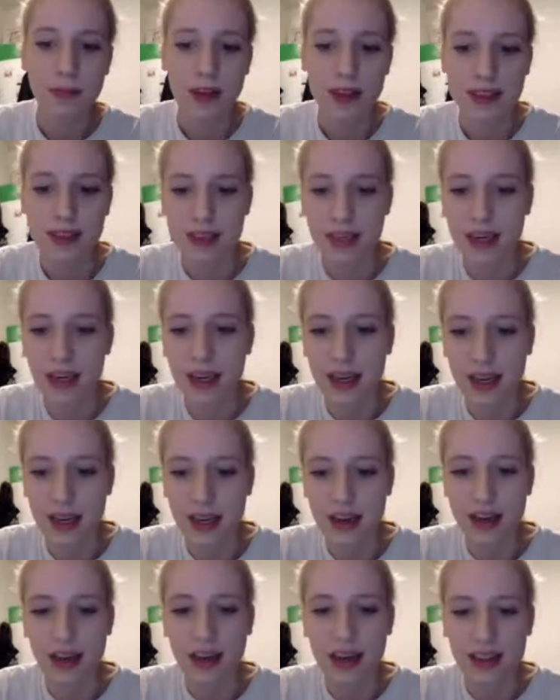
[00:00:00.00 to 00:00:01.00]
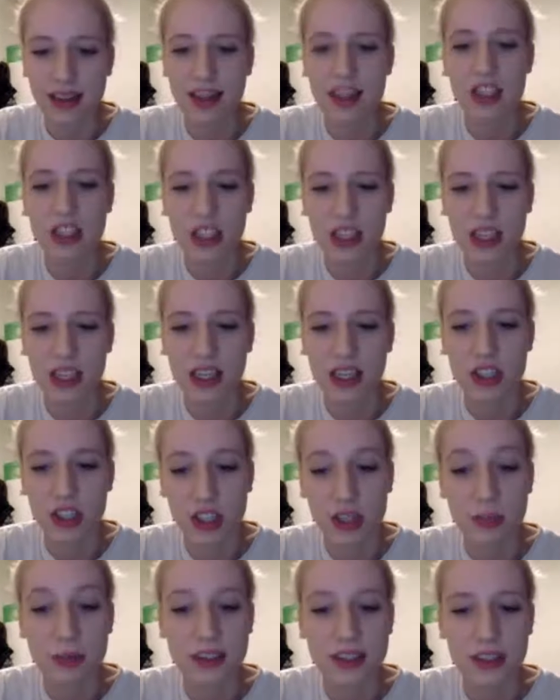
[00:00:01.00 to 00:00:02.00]
Because I think she
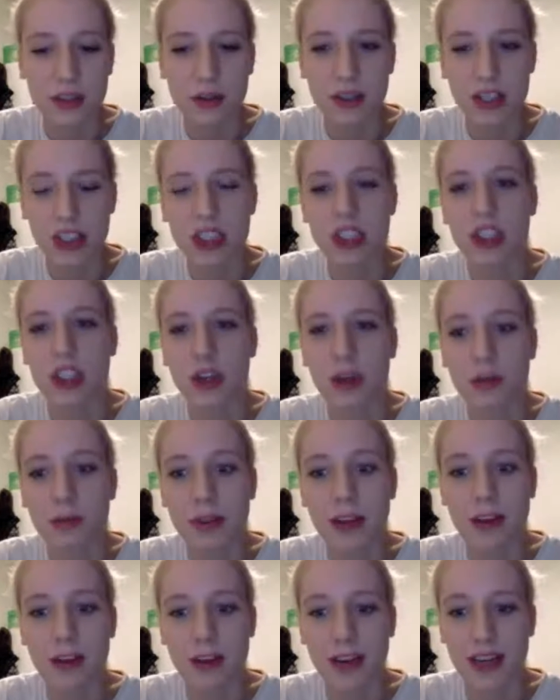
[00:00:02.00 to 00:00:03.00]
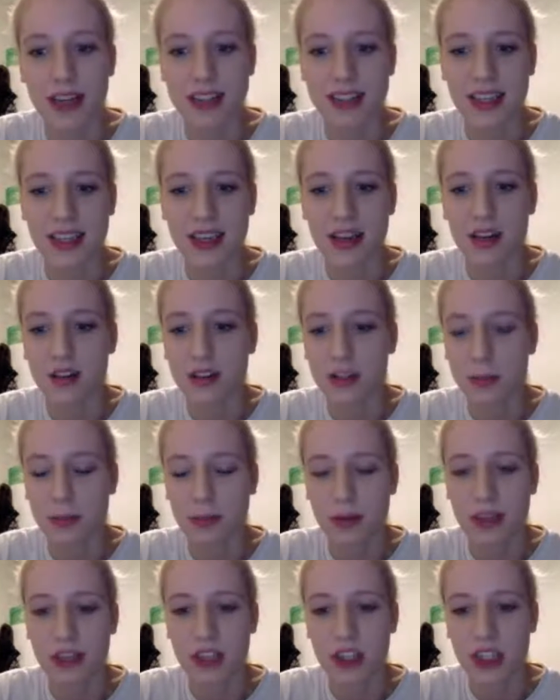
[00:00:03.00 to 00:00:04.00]
showed me her Excel
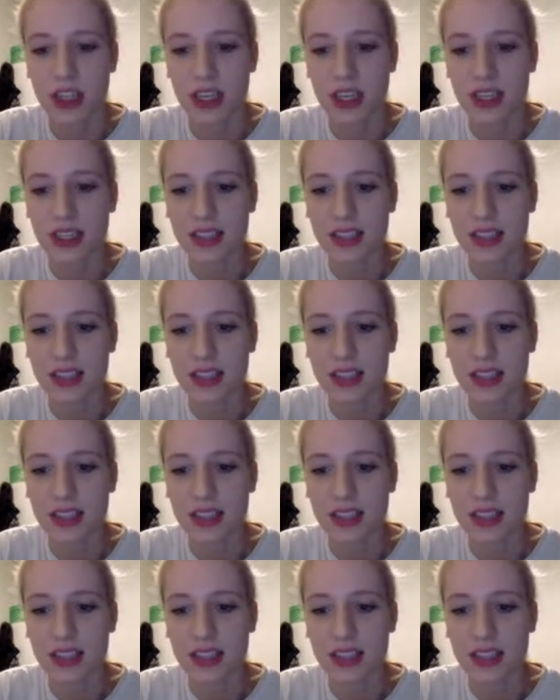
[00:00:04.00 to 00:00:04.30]
spreadsheet.